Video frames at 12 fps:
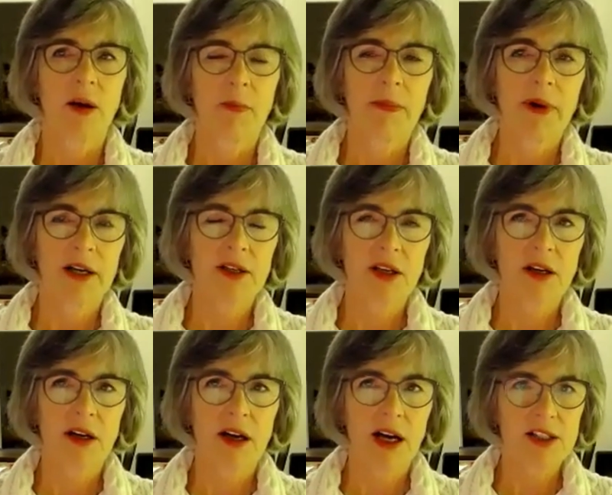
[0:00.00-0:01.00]
but
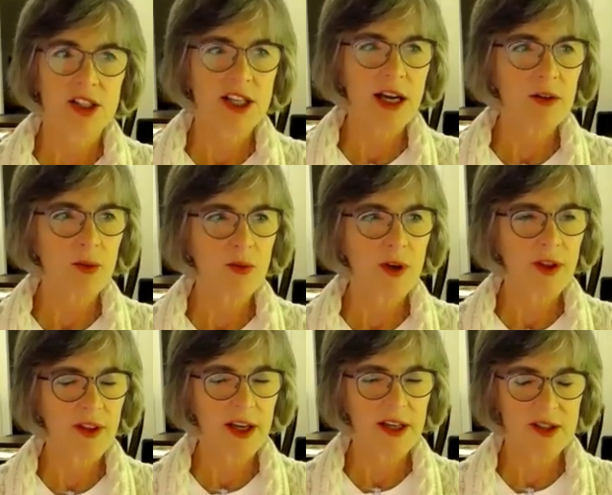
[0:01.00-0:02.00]
I doubt whether
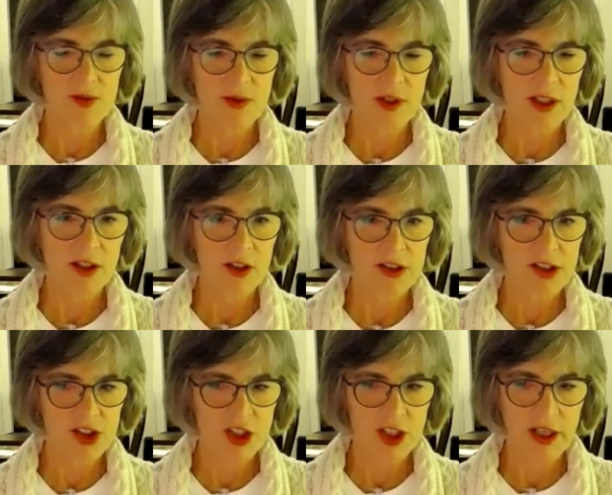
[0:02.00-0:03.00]
that's really going to
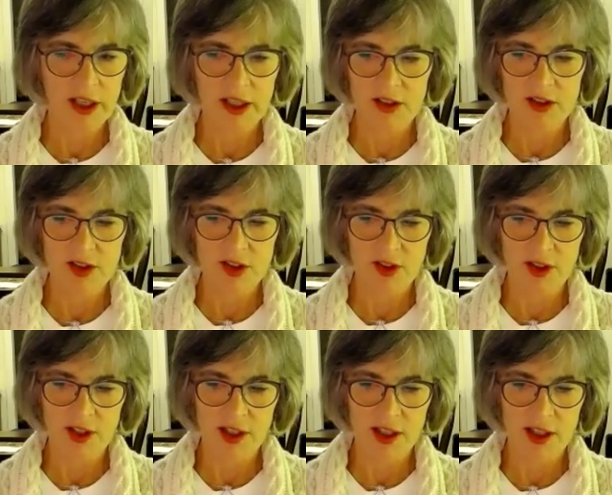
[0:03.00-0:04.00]
change
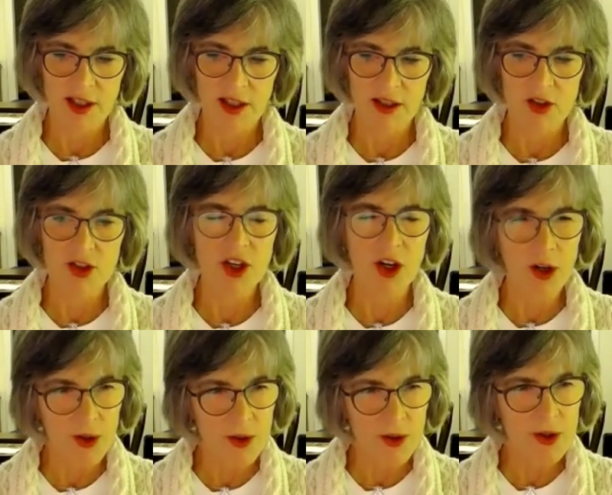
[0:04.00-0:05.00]
the
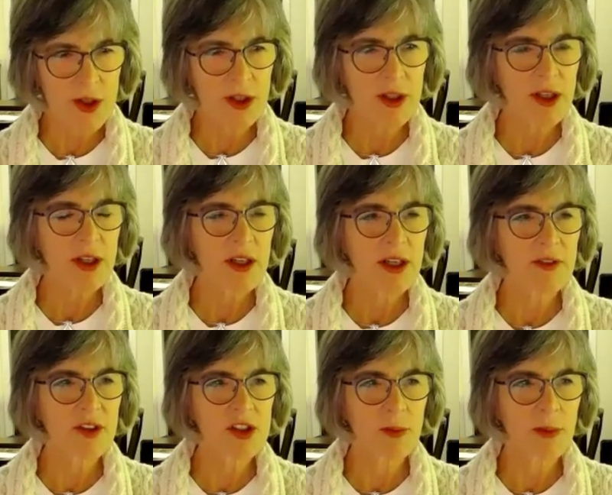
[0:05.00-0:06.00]
tone of
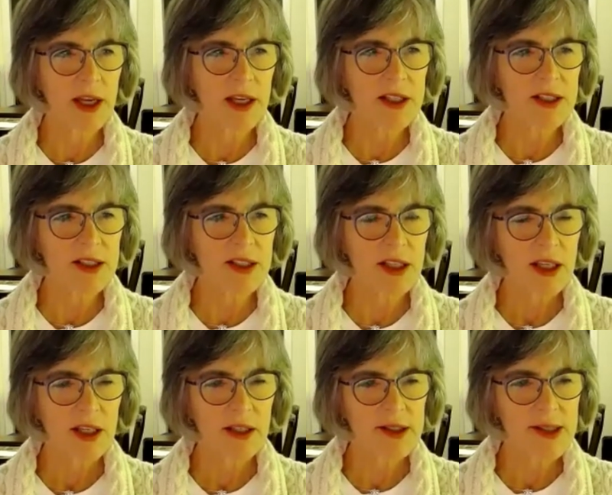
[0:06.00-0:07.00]
the debate.
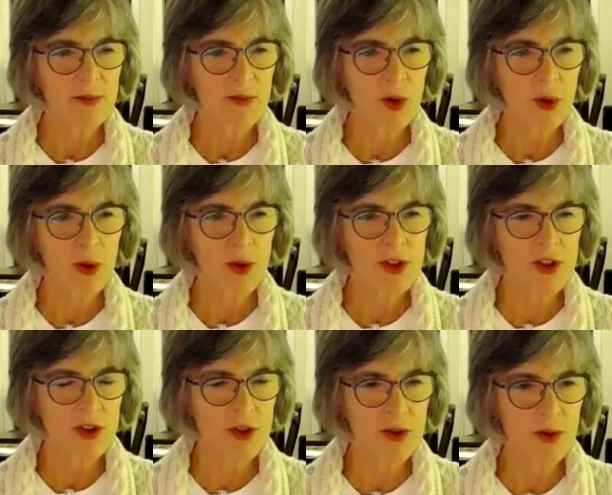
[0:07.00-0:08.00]
It's more to
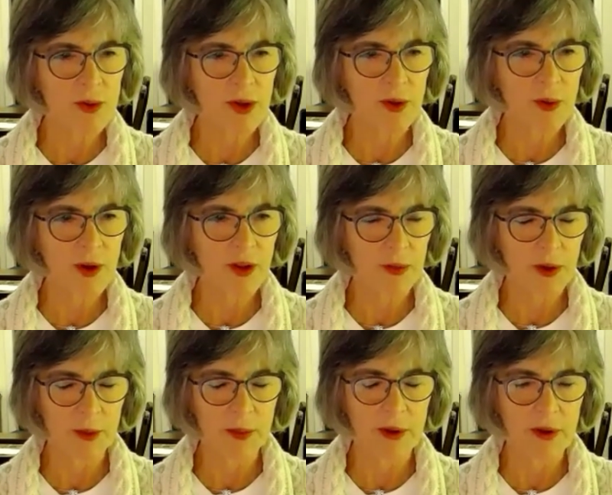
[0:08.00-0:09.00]
do with whether
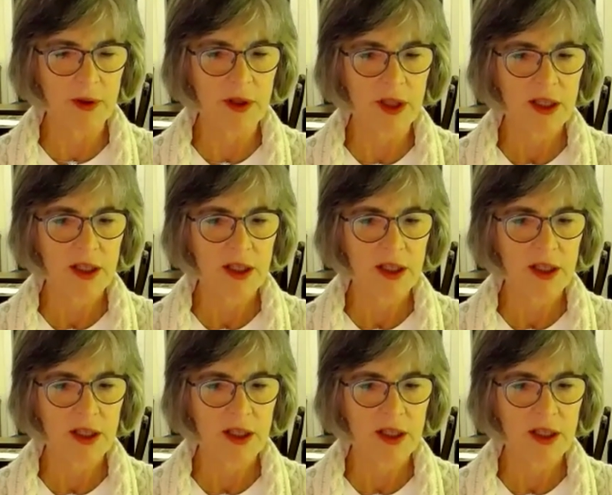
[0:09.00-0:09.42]
people